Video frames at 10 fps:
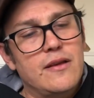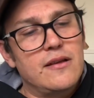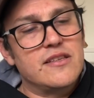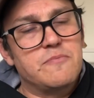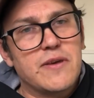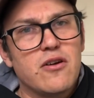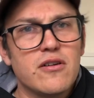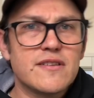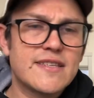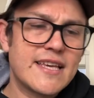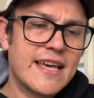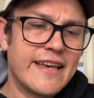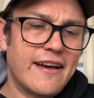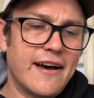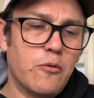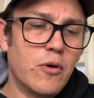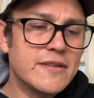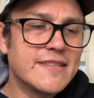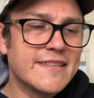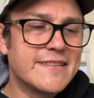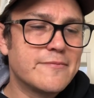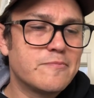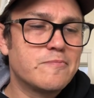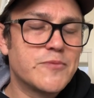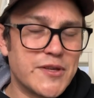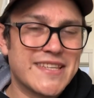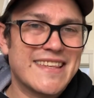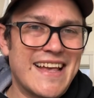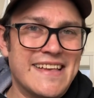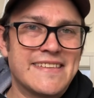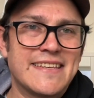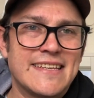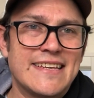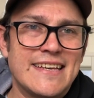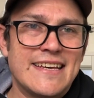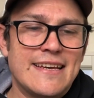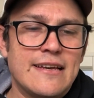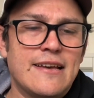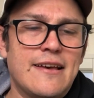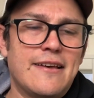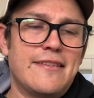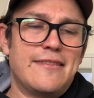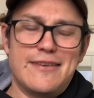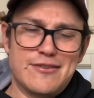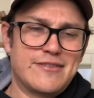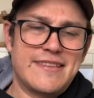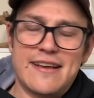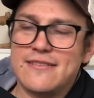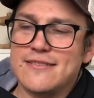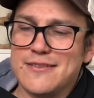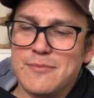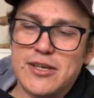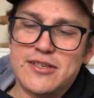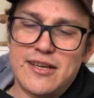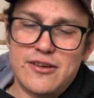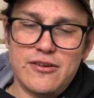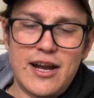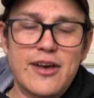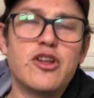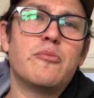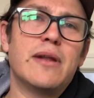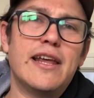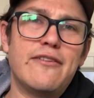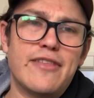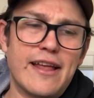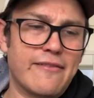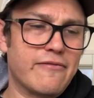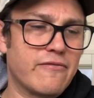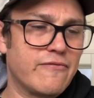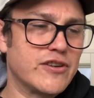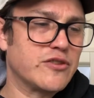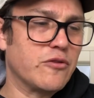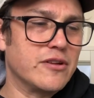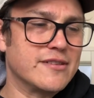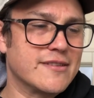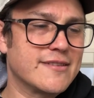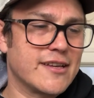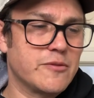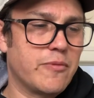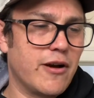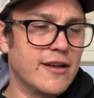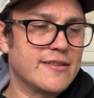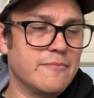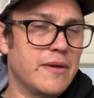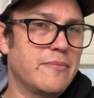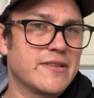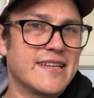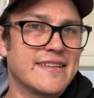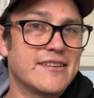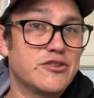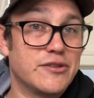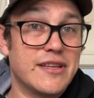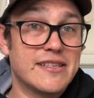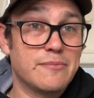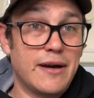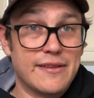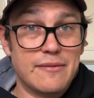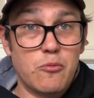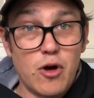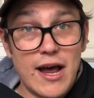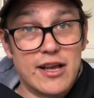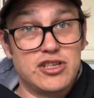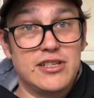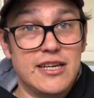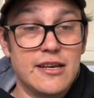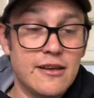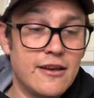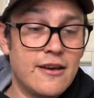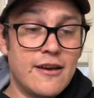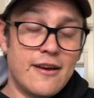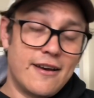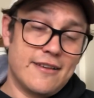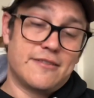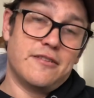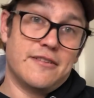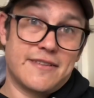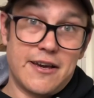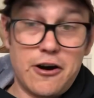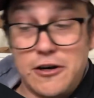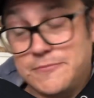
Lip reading: it's because I wanted to slate these sticks as much as I could. I couldn't believe that fishing rods at such a price and people saying such good things about them were actually as good as they are.